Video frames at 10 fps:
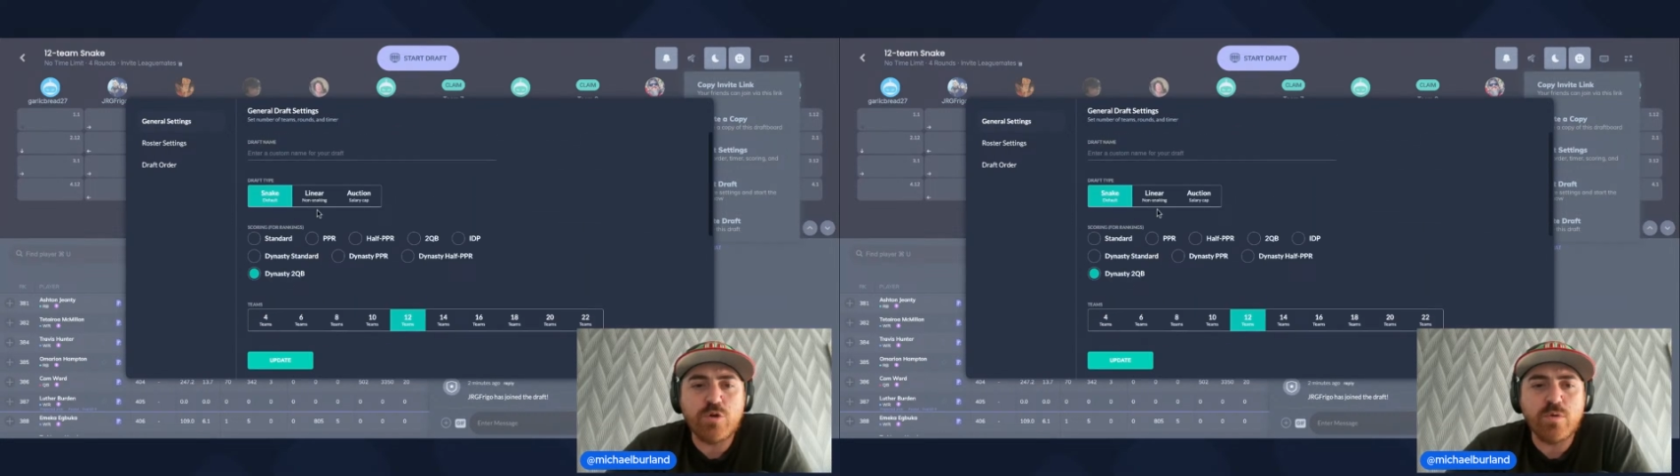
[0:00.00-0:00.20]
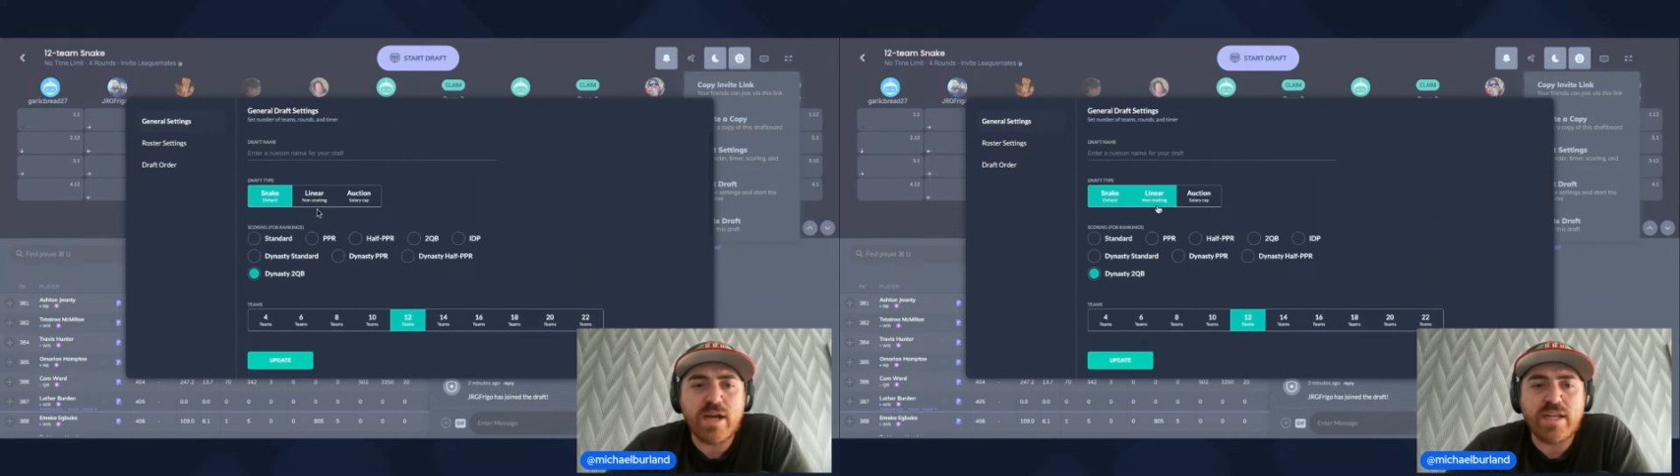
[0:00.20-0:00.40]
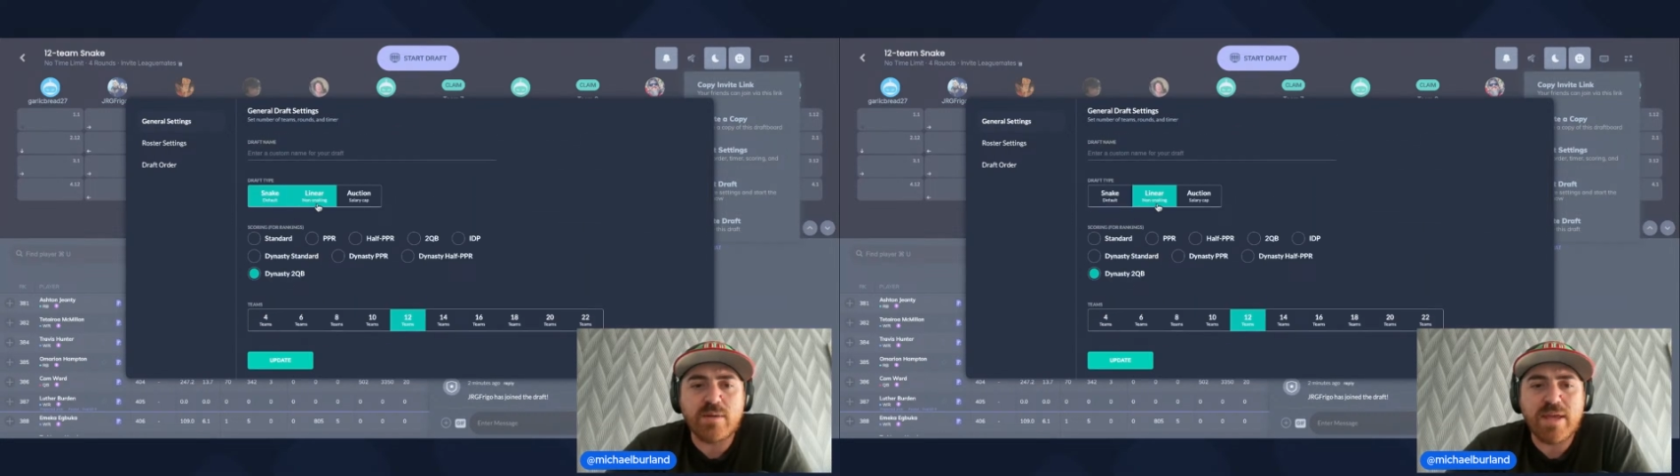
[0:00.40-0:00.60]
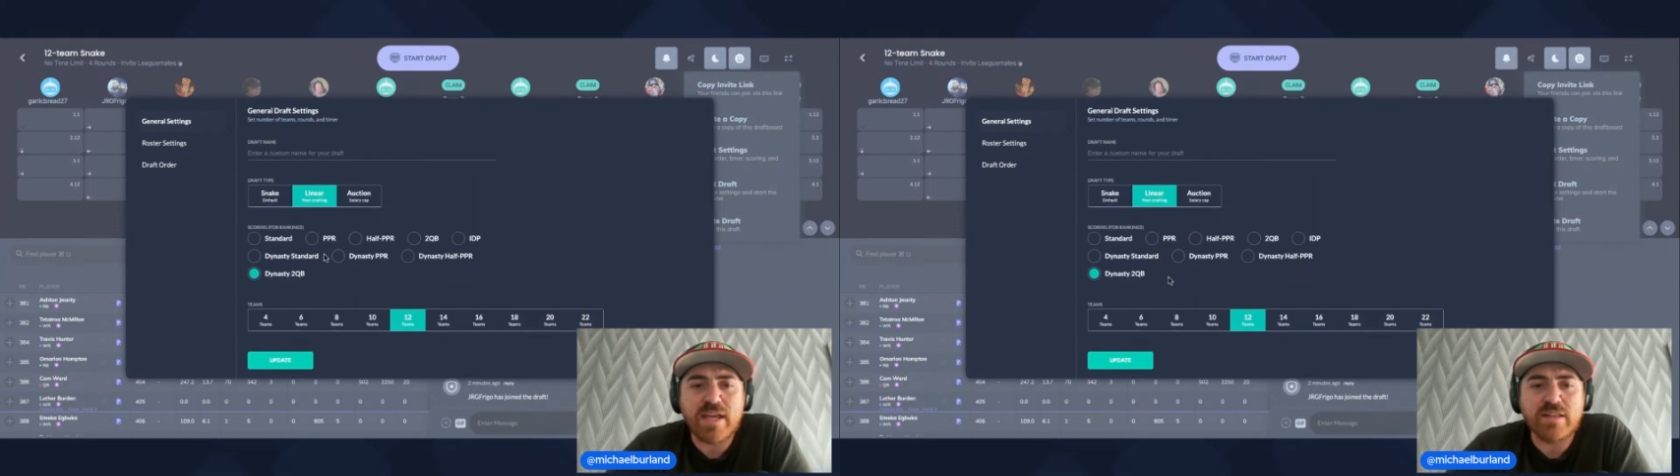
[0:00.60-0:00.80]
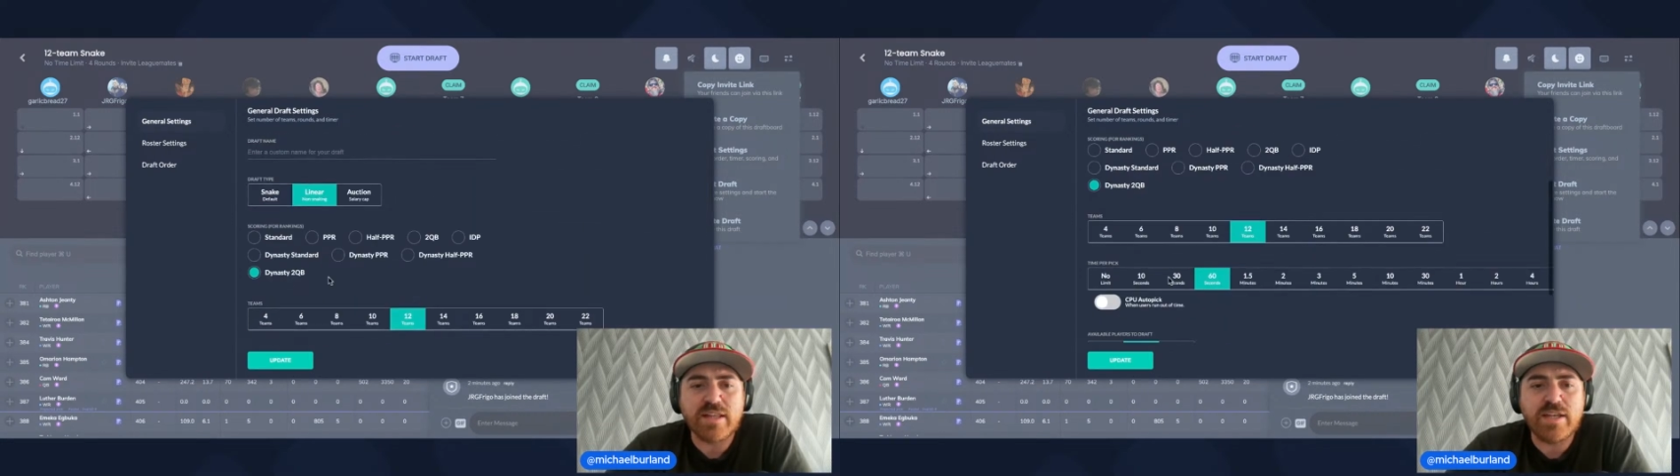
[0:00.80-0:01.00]
Ooh, I need to make
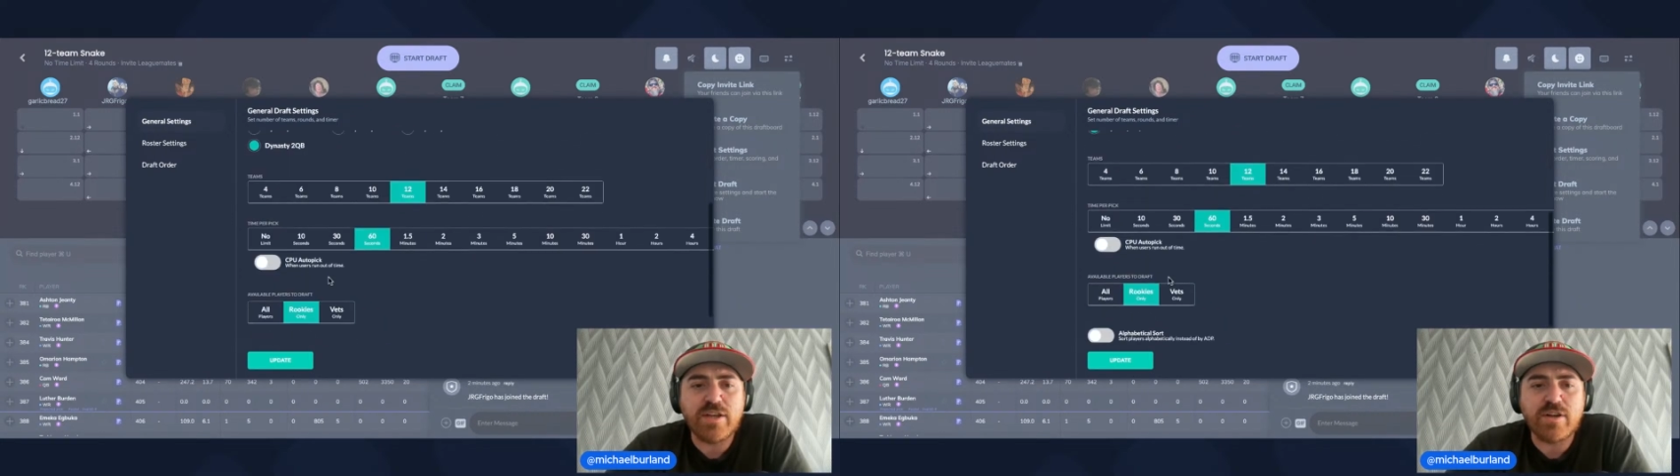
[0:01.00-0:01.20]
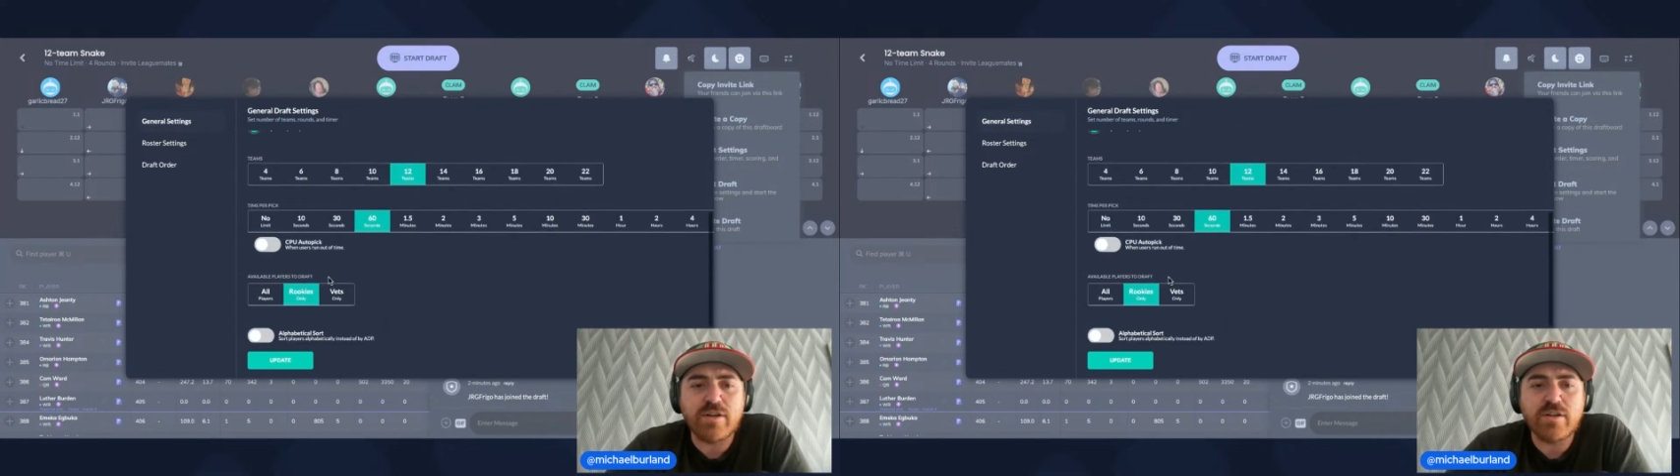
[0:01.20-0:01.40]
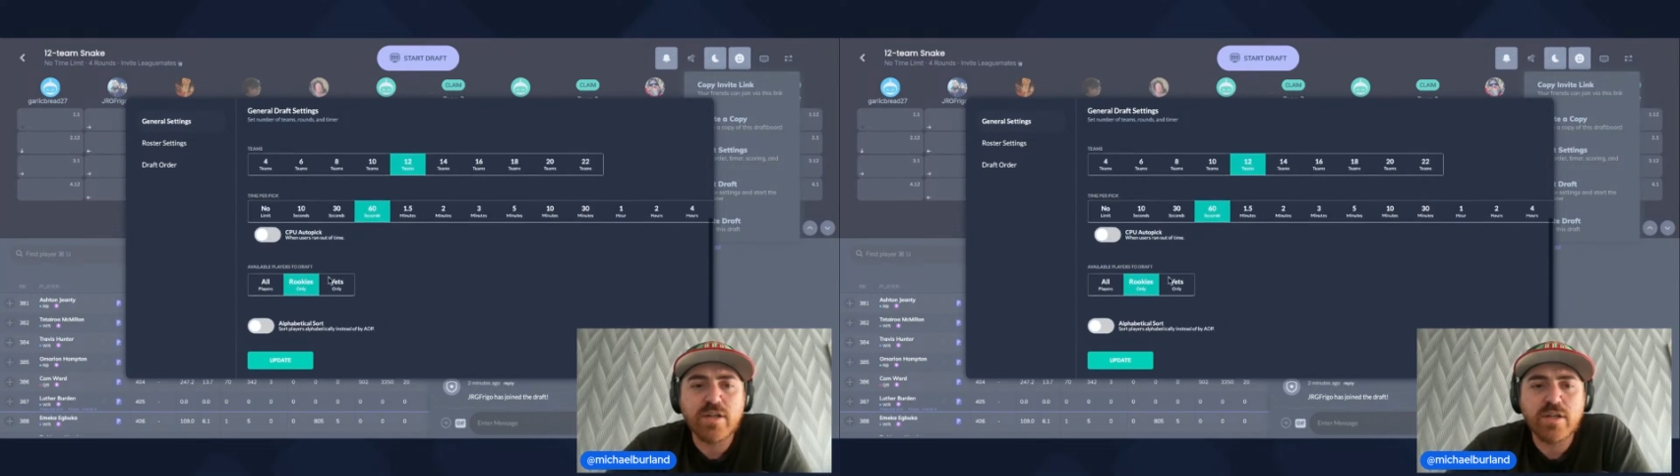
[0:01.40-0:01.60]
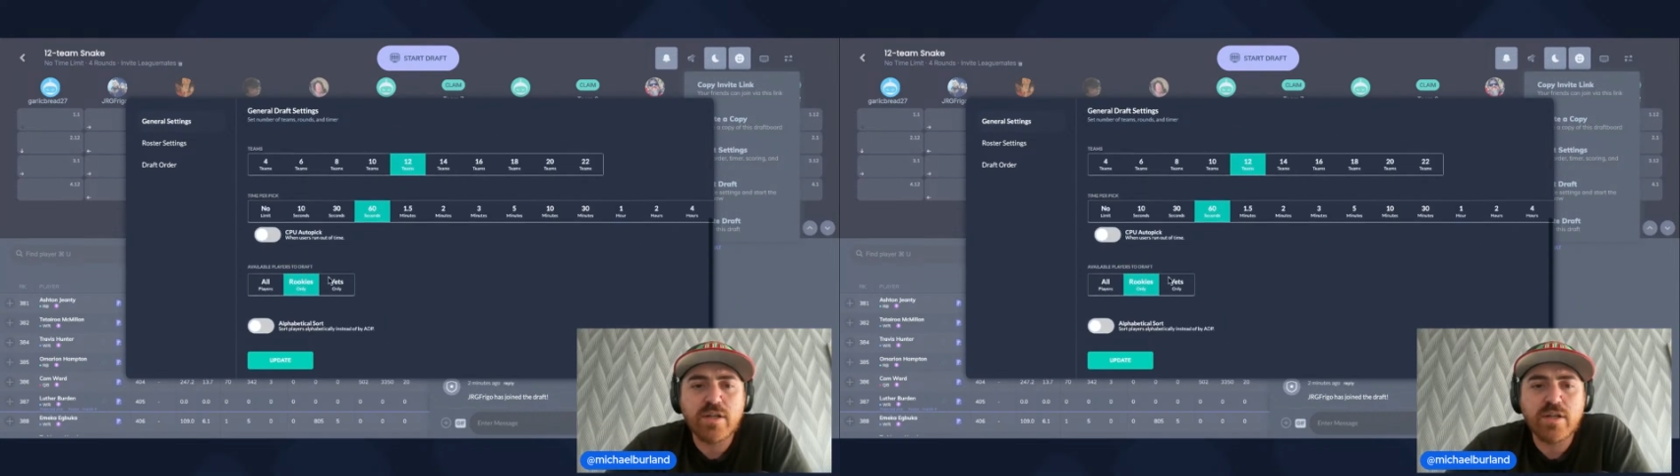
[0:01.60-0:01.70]
it linear.